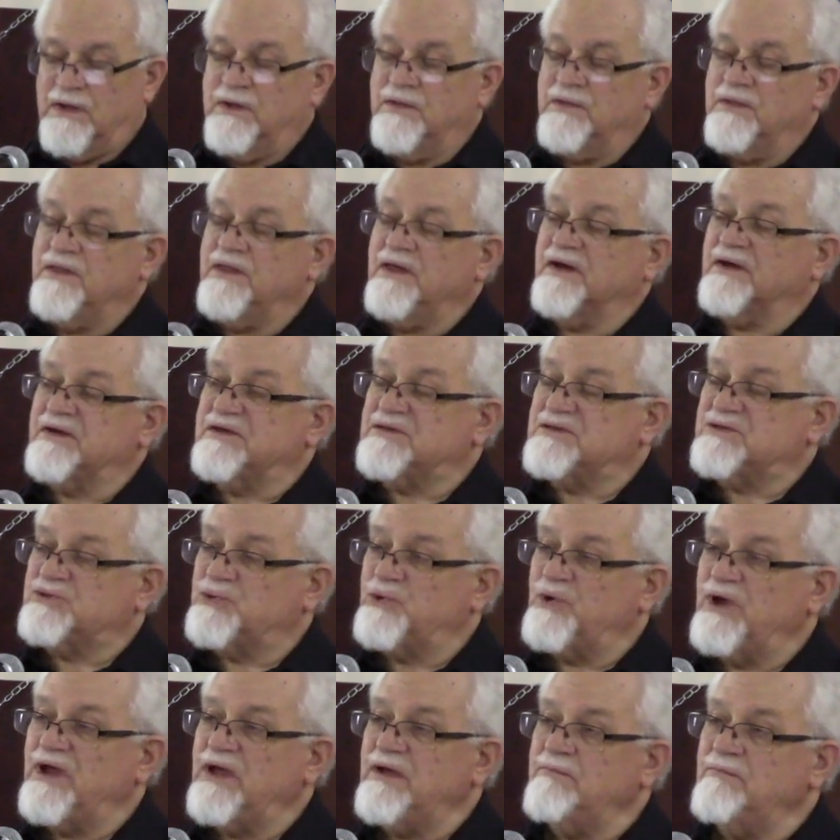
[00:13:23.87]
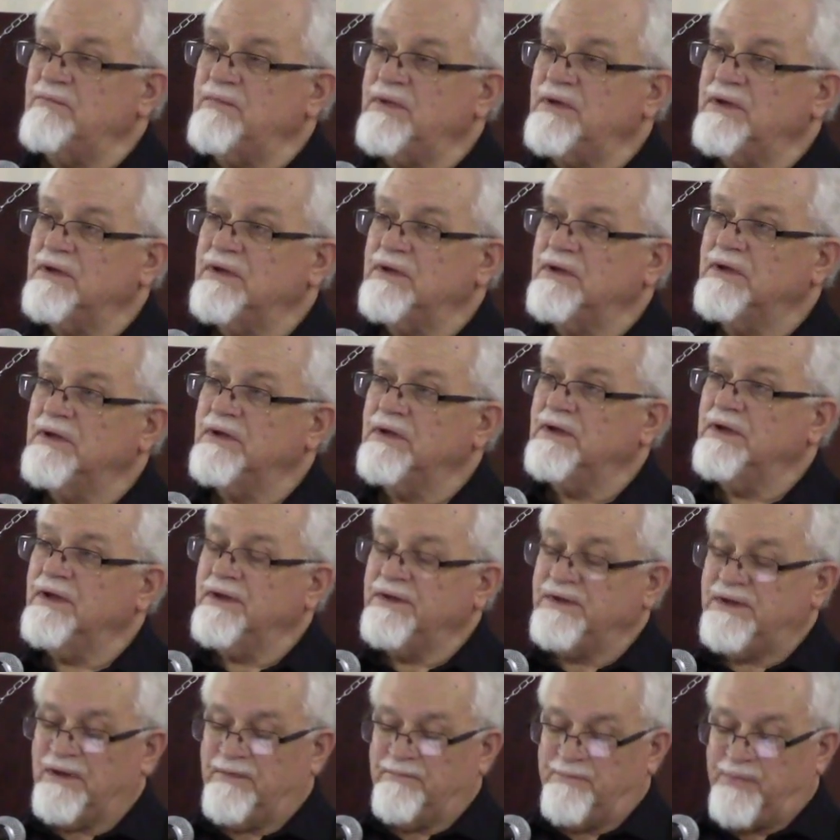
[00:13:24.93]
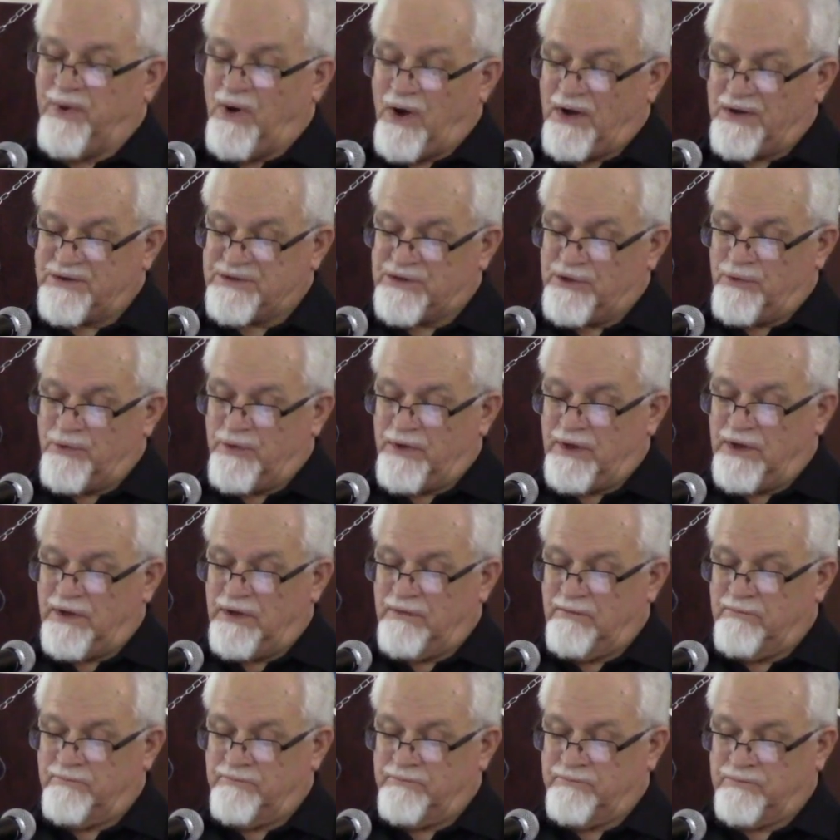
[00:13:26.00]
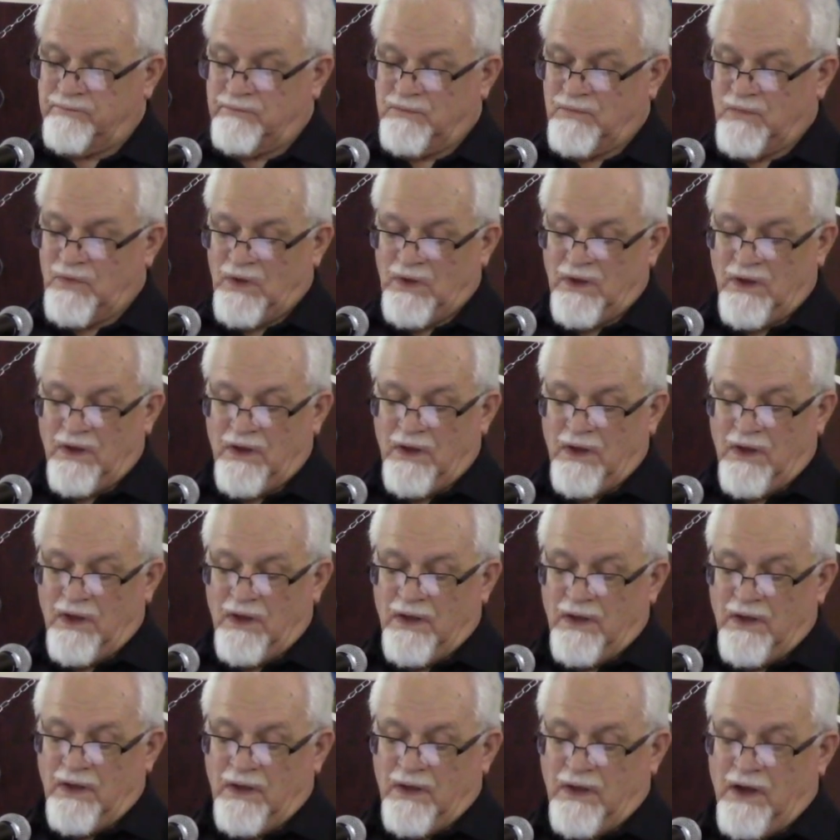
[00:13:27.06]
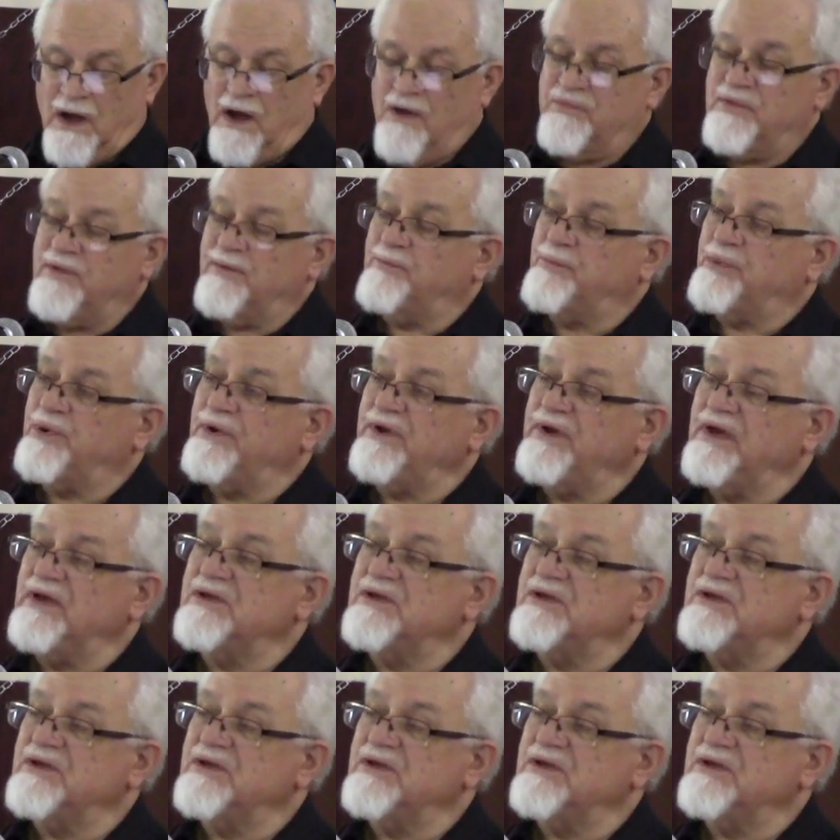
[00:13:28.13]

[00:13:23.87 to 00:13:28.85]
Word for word: The extreme debauchery of the pre